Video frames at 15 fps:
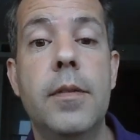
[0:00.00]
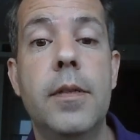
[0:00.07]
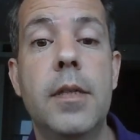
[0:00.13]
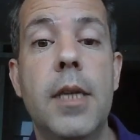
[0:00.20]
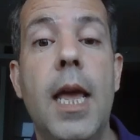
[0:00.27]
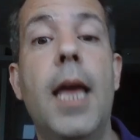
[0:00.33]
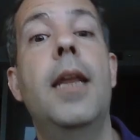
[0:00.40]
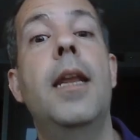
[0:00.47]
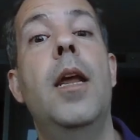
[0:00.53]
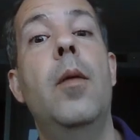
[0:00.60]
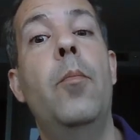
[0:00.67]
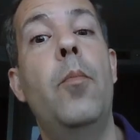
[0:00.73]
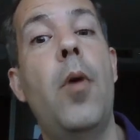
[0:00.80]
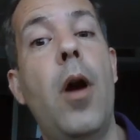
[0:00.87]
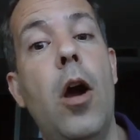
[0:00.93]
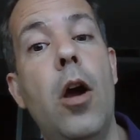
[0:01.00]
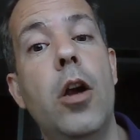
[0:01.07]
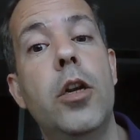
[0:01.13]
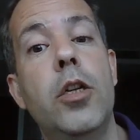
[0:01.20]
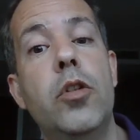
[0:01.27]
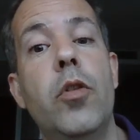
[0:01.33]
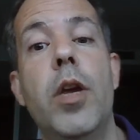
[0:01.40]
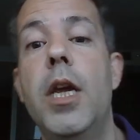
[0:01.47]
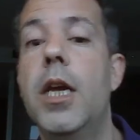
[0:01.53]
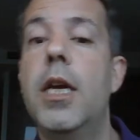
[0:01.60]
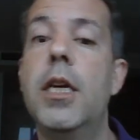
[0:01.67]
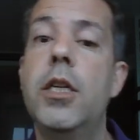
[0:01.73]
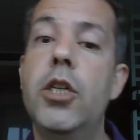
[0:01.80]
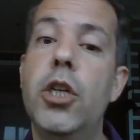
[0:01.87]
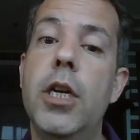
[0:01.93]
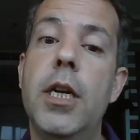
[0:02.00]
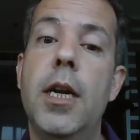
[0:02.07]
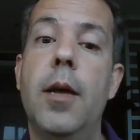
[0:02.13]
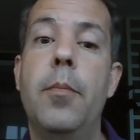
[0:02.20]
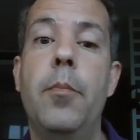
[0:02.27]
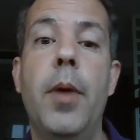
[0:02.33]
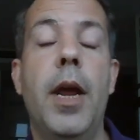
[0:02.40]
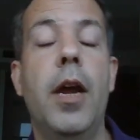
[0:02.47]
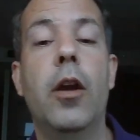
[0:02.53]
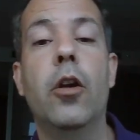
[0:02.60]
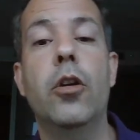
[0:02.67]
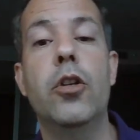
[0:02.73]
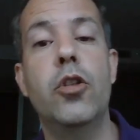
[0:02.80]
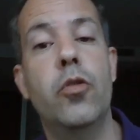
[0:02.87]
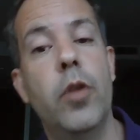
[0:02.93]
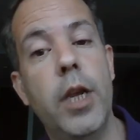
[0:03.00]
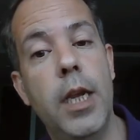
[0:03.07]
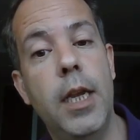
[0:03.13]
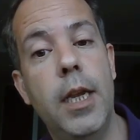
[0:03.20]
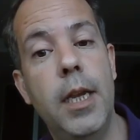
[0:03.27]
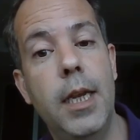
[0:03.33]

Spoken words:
and a partridge in a pear tree.